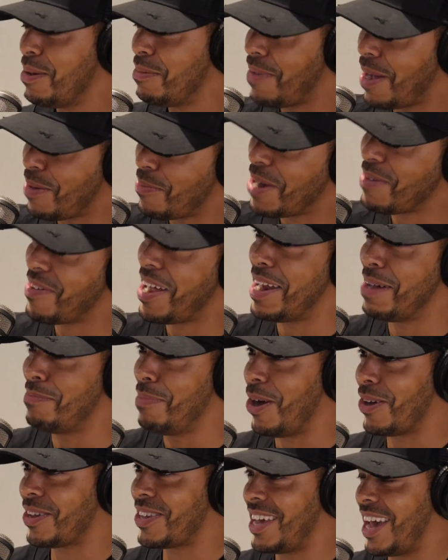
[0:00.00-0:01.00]
Man went round the
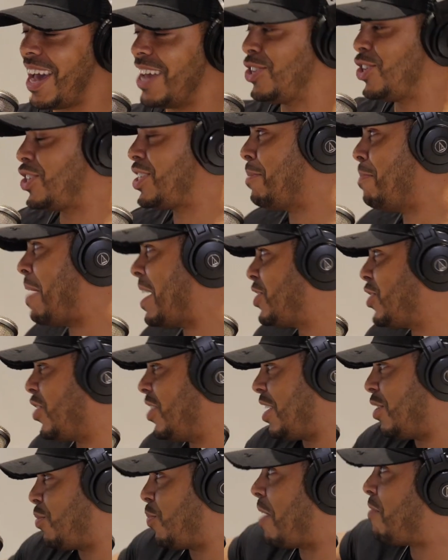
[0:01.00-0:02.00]
block, and just
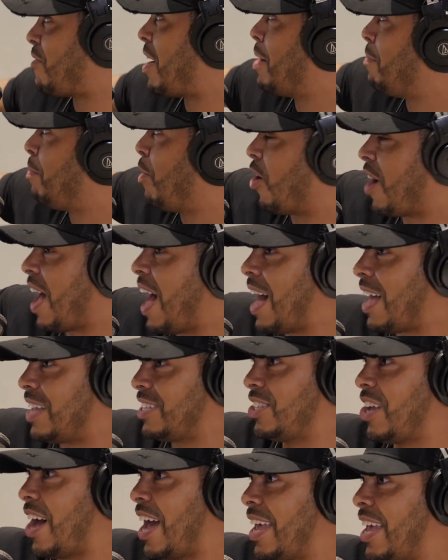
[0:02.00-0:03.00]
imagine, he's went round the block out of
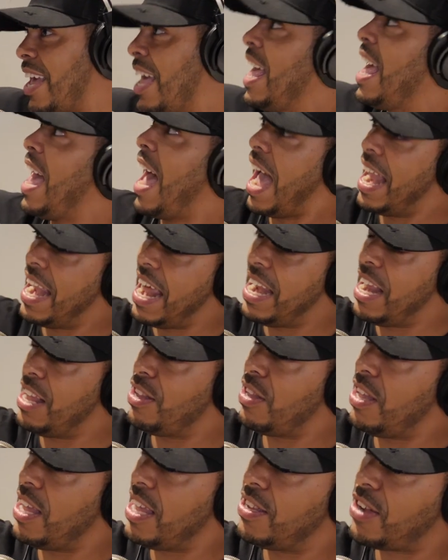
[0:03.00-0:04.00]
sight, and then
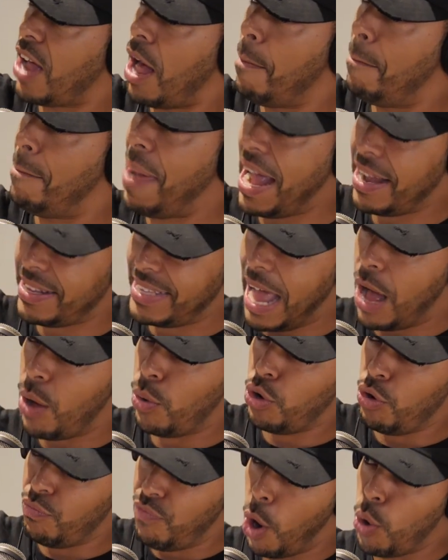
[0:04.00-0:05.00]
he's come back
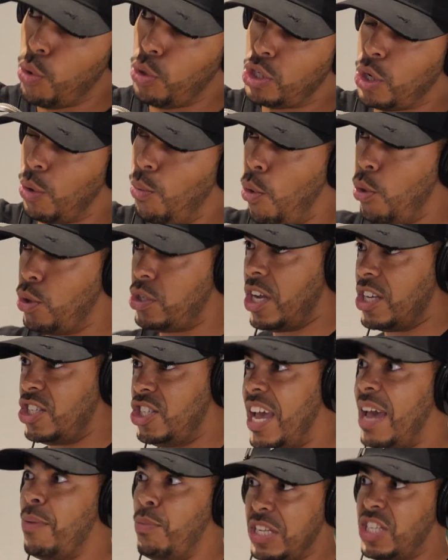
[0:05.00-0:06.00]
down the road towards
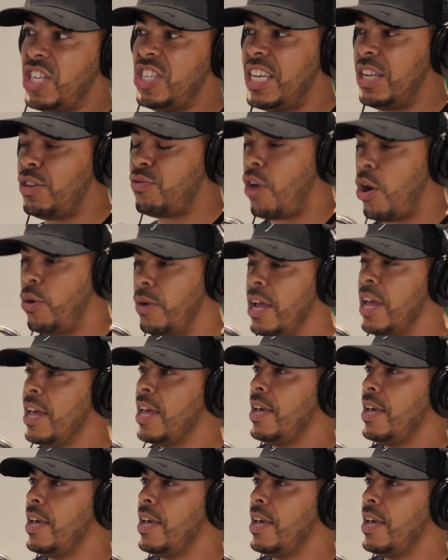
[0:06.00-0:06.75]
us, which is his road.